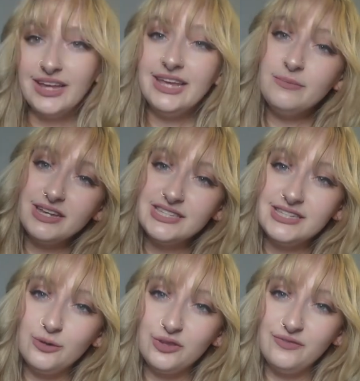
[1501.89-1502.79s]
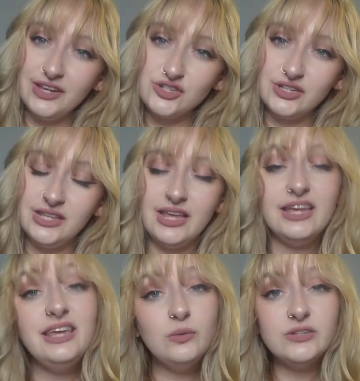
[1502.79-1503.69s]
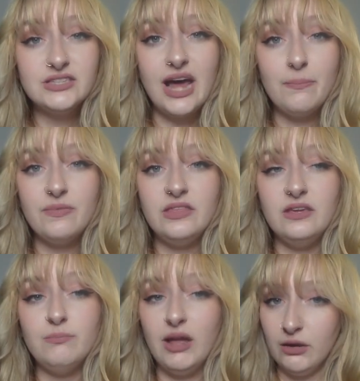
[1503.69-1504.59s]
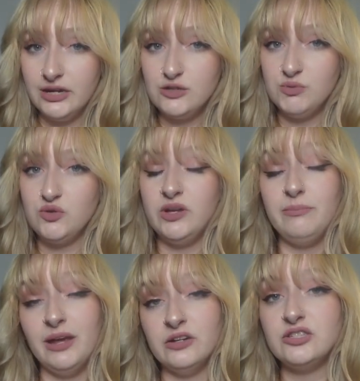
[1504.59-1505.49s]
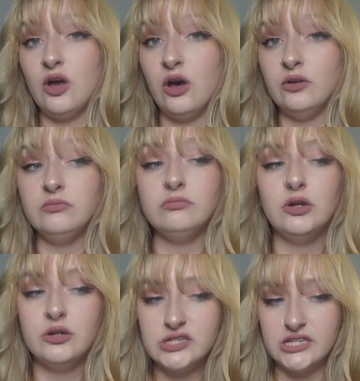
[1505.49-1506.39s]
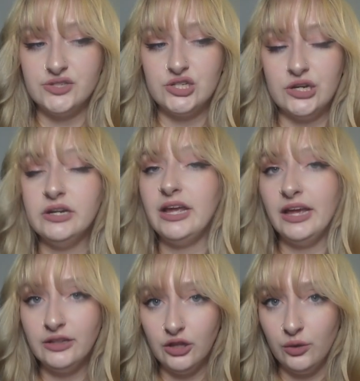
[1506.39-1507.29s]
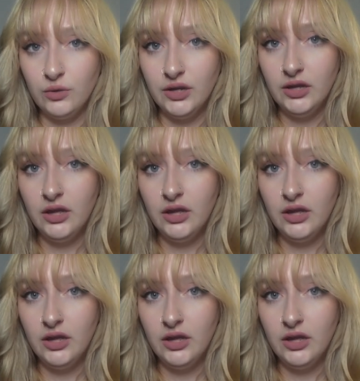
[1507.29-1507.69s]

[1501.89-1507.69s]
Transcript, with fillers: He makes a deal with Evangeline that he will stop the marriage between Marisol, her sister, and Luc